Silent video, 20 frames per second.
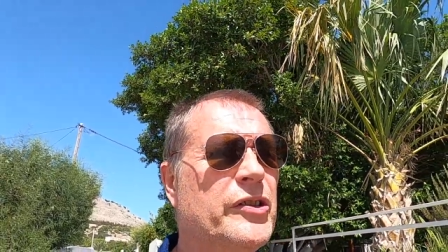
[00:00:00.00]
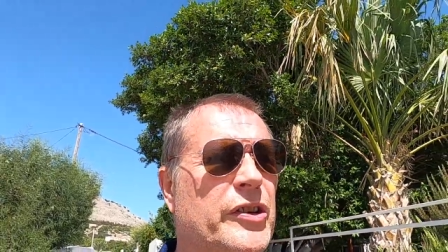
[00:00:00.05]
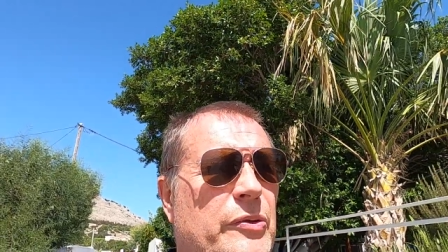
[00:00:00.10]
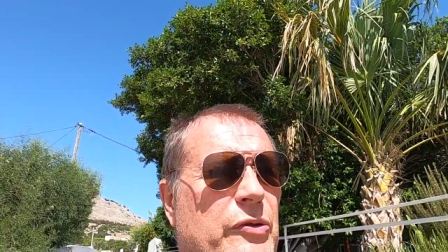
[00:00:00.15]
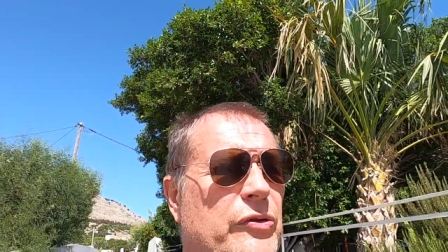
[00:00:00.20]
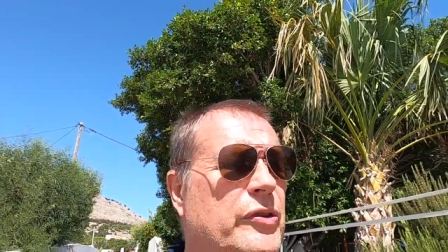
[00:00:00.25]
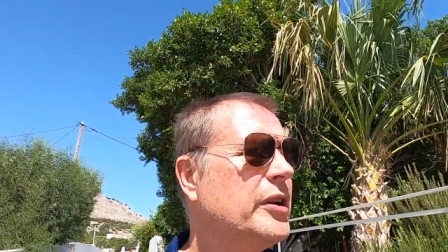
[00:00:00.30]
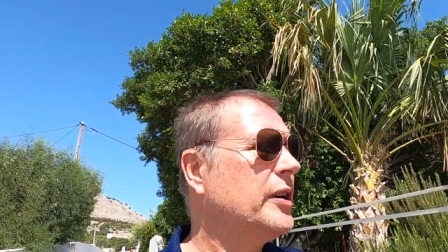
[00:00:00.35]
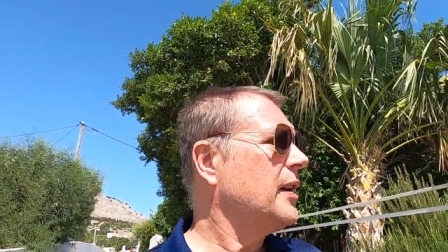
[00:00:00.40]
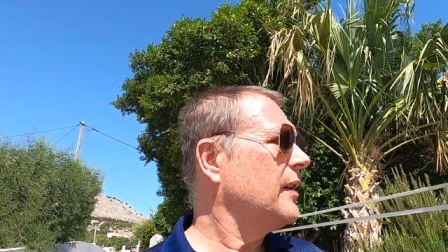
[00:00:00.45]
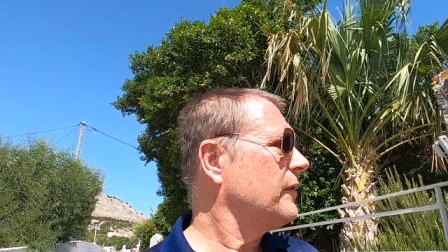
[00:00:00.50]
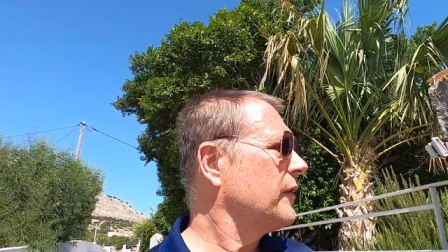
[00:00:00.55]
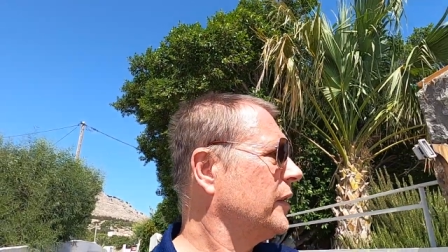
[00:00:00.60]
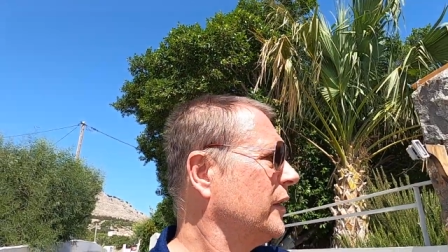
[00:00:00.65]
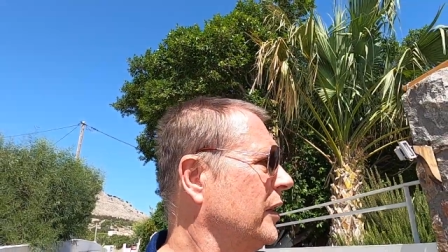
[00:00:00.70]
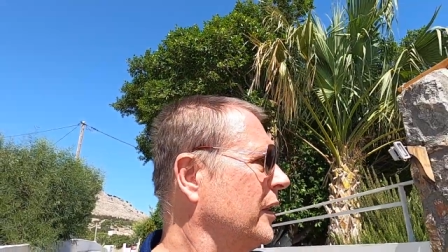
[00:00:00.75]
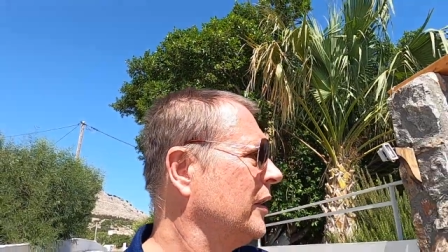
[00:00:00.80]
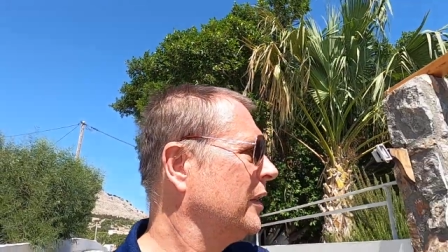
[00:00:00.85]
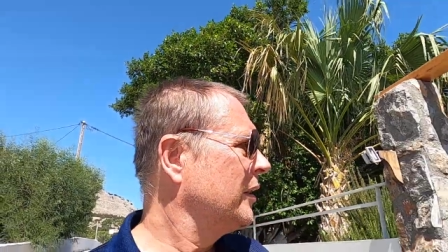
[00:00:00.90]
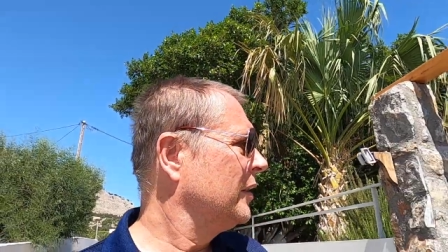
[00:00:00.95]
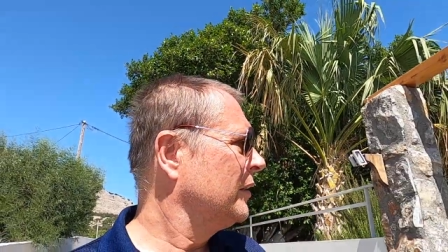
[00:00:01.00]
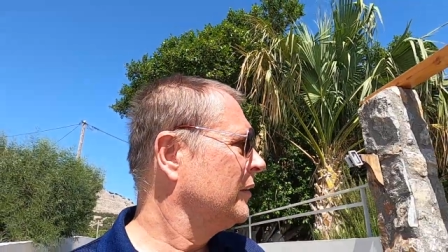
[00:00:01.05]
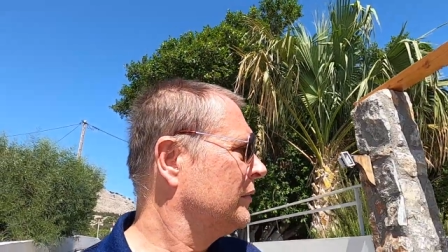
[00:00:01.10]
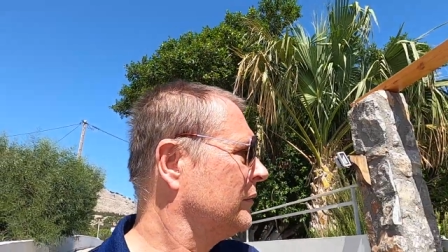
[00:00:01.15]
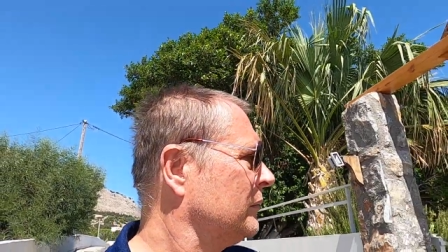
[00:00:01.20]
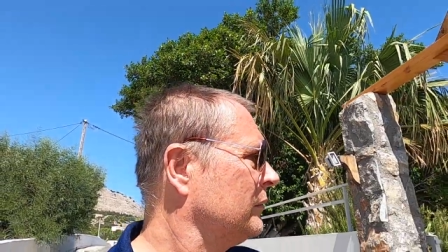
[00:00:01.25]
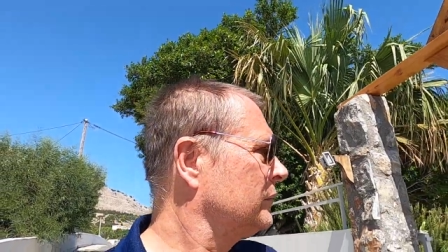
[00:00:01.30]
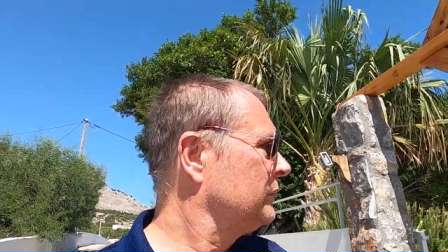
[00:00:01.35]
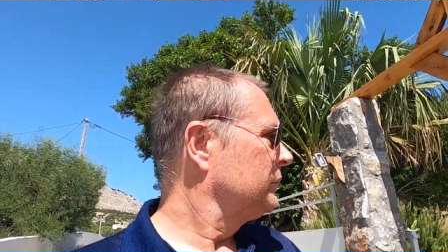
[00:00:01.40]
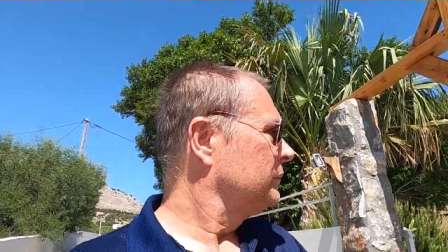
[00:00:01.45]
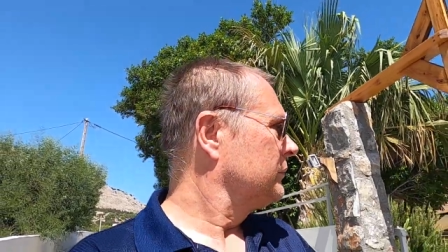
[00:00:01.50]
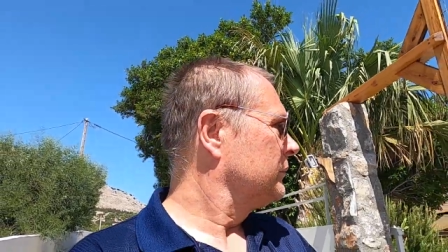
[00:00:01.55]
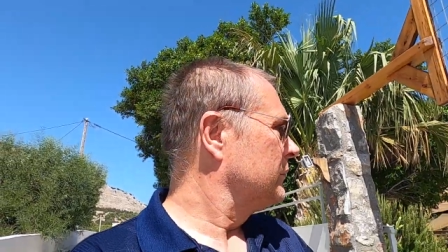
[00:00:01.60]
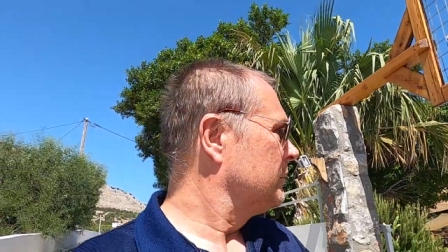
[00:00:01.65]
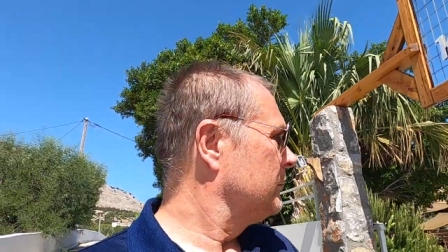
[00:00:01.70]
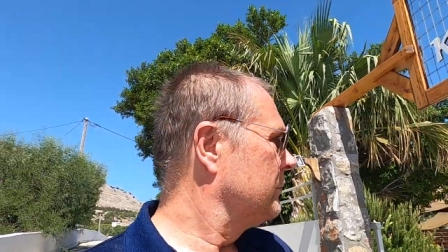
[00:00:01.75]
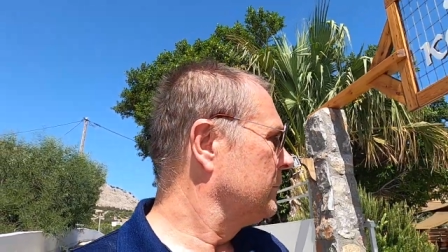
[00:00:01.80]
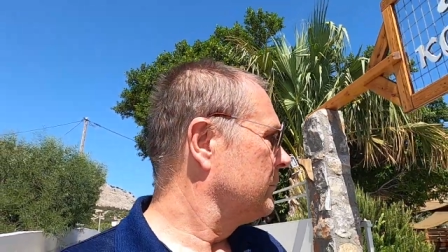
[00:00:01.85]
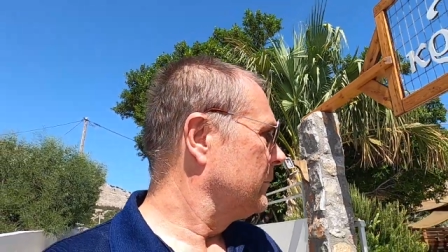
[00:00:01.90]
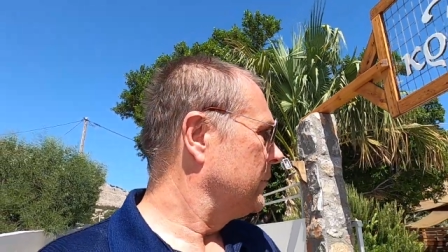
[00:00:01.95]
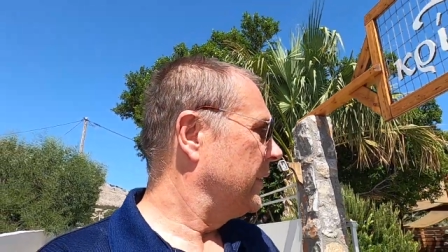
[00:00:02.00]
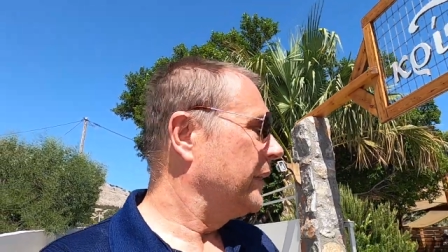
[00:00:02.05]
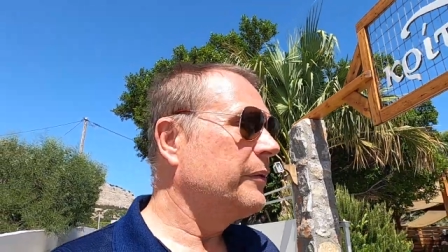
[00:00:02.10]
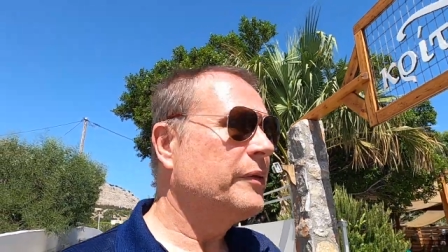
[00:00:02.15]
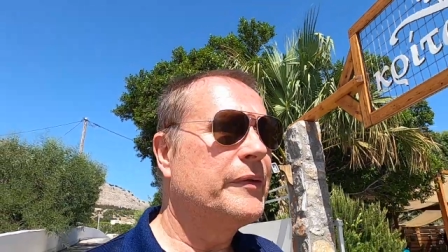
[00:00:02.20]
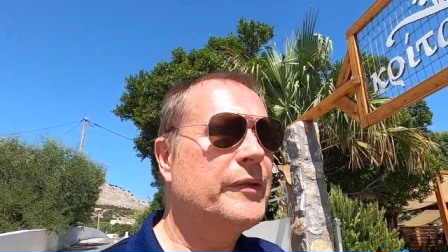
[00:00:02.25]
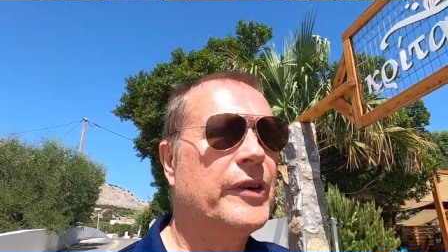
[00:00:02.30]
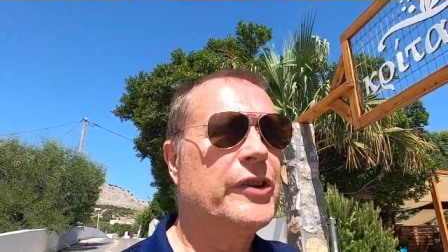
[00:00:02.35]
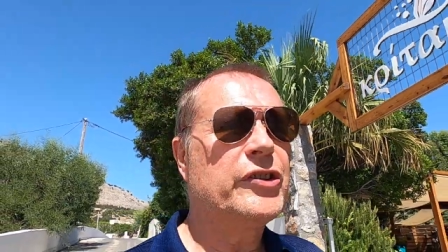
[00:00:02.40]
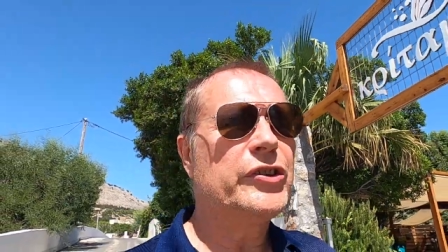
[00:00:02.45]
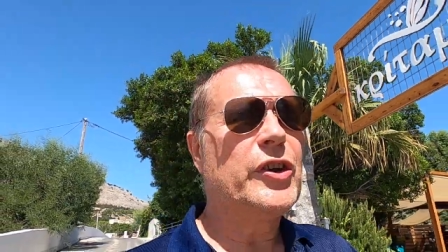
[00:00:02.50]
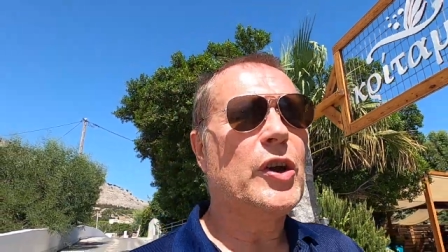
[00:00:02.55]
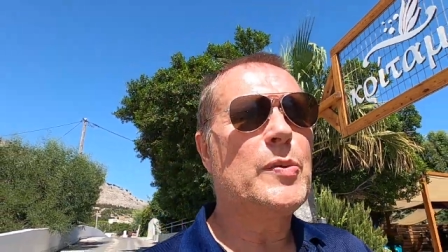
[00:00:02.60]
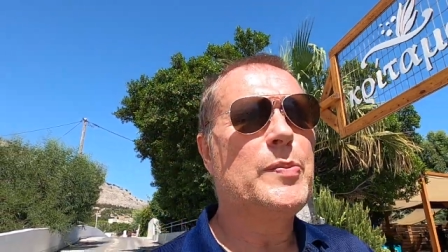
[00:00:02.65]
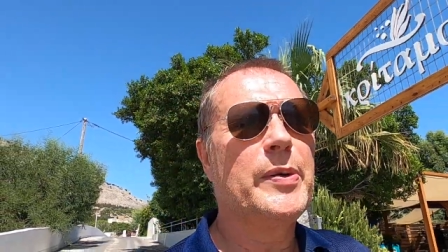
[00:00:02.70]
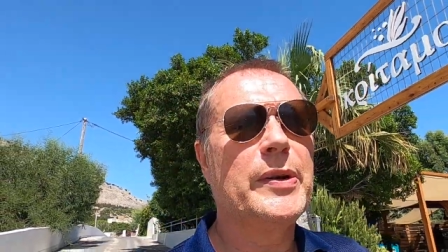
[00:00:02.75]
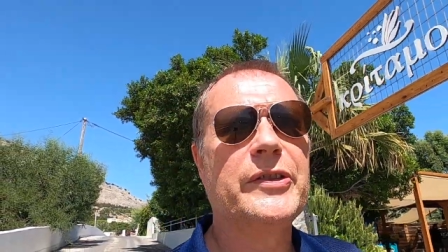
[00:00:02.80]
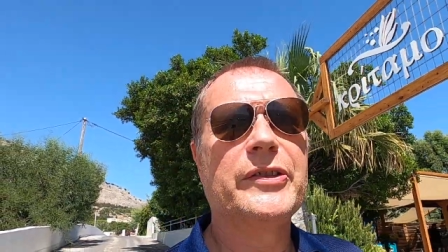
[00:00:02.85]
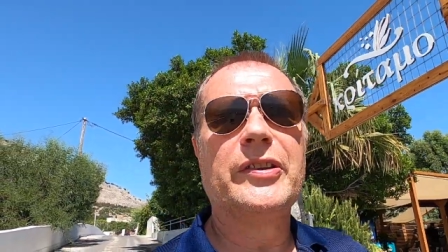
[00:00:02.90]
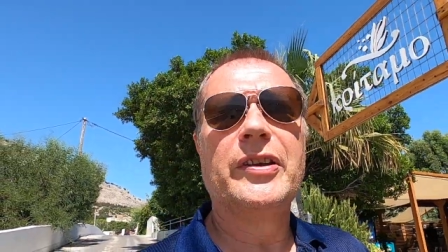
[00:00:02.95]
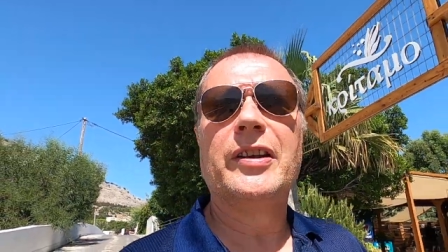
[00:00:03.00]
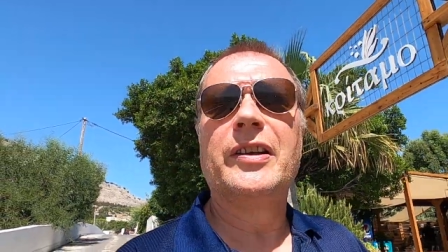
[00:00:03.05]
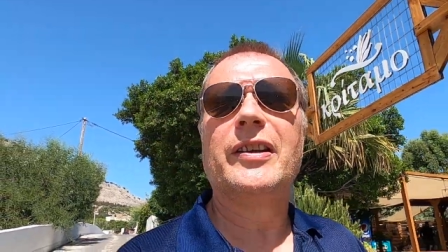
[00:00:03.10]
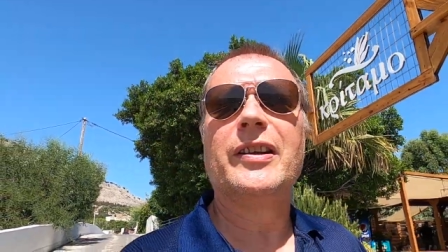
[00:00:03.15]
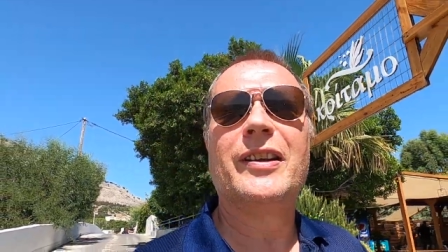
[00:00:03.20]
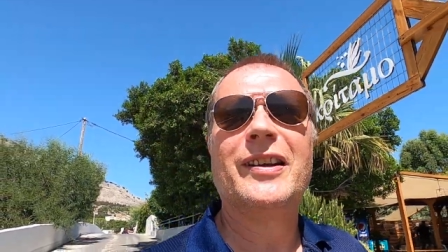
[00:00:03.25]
She was really lovely. But he was very showbiz.